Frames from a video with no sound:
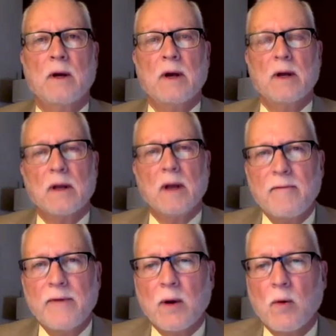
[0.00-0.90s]

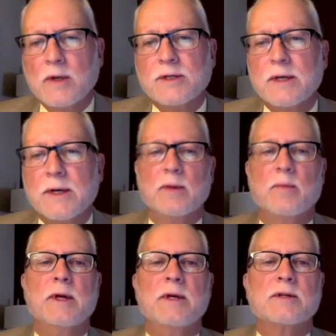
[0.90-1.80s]
loving one's
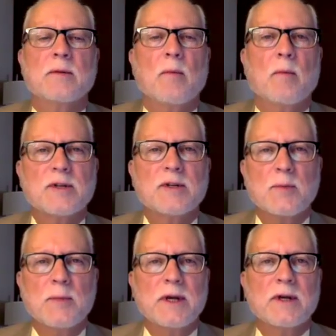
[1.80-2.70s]
enemies
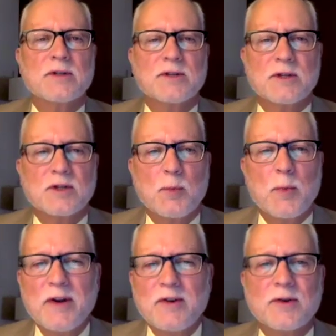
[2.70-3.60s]
must mean a
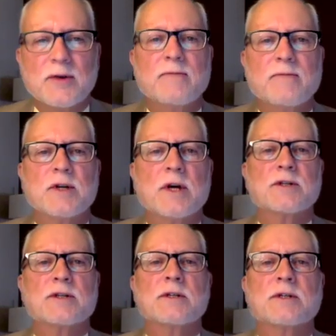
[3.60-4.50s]
suspension of
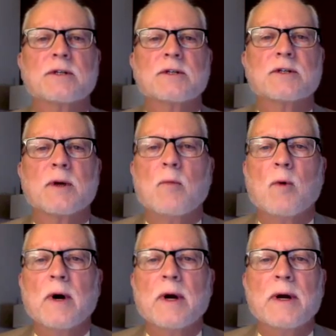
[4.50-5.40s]
justice in some
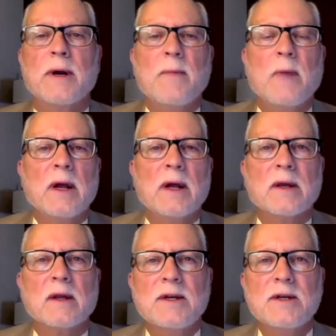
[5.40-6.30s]
way,
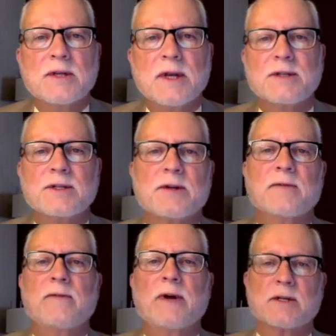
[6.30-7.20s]
at least as it
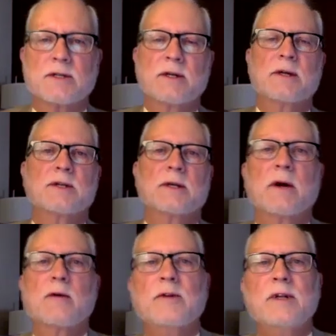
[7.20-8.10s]
affects us in
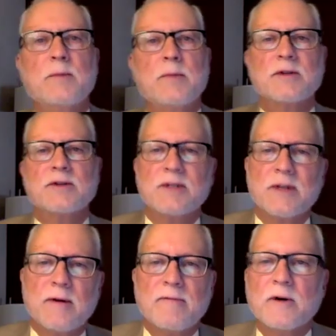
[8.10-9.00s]
our deepest
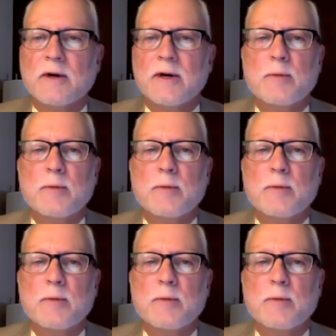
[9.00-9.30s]
selfhood.